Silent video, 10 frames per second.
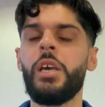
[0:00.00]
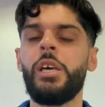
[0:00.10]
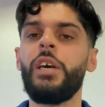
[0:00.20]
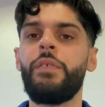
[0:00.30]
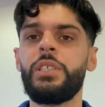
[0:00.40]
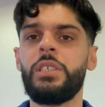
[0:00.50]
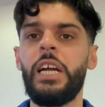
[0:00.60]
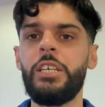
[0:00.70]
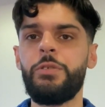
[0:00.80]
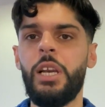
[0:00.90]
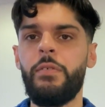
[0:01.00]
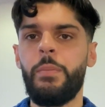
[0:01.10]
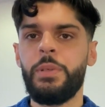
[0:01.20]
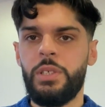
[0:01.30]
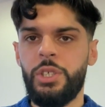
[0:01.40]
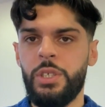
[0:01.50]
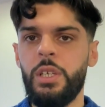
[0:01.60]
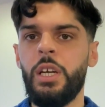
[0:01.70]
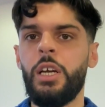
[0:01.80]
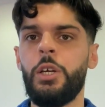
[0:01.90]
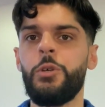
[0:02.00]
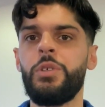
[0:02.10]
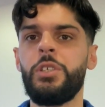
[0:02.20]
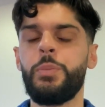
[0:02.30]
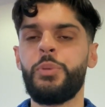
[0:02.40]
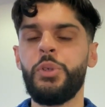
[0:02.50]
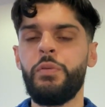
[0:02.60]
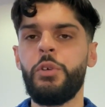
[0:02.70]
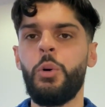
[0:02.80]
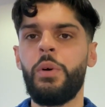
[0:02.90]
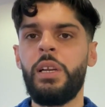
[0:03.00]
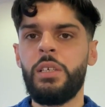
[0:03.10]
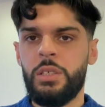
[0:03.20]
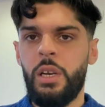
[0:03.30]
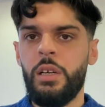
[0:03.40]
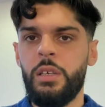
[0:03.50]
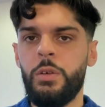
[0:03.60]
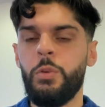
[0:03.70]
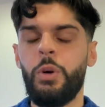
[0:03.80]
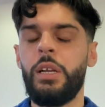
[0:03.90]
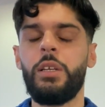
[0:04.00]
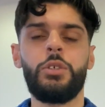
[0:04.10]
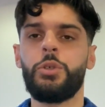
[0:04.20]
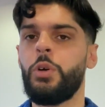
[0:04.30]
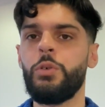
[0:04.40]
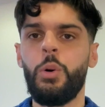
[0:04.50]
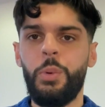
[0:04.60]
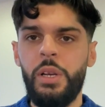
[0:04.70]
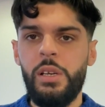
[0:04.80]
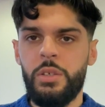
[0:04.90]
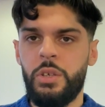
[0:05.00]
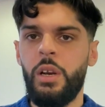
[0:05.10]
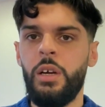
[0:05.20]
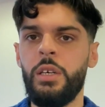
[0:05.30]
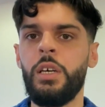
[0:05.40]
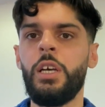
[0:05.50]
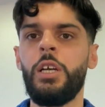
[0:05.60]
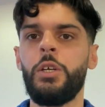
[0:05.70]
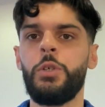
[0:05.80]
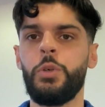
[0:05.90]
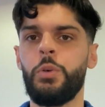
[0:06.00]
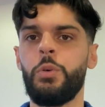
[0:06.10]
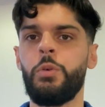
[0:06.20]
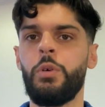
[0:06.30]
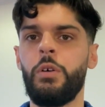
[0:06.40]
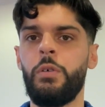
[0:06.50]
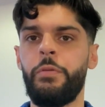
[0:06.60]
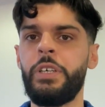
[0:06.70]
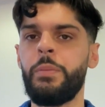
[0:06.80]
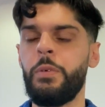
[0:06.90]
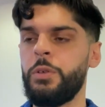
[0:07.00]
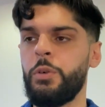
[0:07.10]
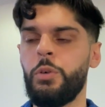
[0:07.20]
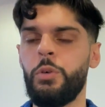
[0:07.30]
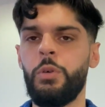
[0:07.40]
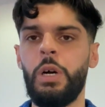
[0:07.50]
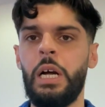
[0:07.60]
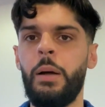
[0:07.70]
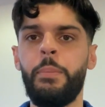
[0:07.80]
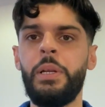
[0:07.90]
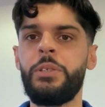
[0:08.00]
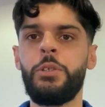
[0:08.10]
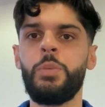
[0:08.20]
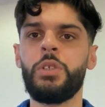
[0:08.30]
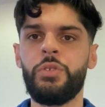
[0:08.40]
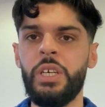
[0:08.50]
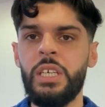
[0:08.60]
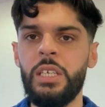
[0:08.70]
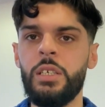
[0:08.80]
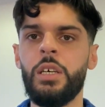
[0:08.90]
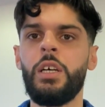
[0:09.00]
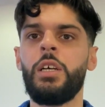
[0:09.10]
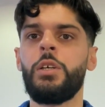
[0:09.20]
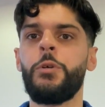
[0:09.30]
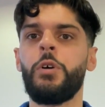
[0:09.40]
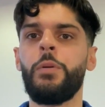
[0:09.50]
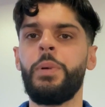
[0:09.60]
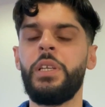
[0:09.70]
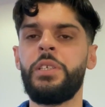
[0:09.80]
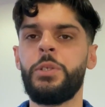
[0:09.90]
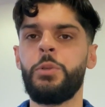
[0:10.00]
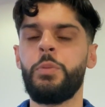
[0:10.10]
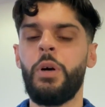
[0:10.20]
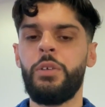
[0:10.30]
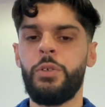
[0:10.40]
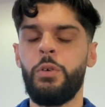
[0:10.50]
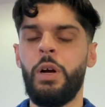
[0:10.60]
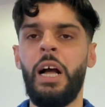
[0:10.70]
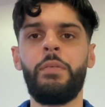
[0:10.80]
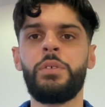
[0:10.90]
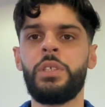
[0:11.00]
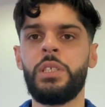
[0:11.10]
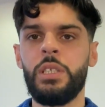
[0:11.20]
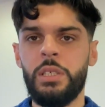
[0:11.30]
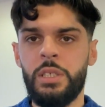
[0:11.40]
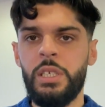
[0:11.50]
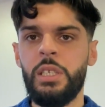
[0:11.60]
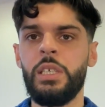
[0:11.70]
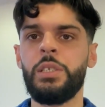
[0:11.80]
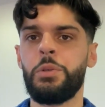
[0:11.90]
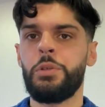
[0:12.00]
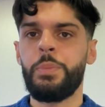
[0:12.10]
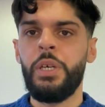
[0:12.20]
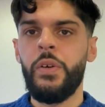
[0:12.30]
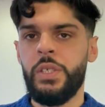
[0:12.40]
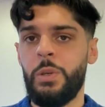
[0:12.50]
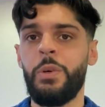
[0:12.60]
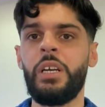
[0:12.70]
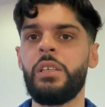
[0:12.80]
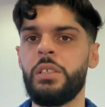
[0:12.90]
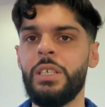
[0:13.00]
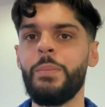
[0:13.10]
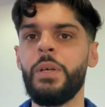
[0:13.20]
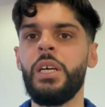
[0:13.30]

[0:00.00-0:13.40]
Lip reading: If it's an entry-level position, you need to prove your willingness to learn, or at least show your willingness to learn, your ability to be trained, your ability to, I don't know, have seniors and superiors and work in a team.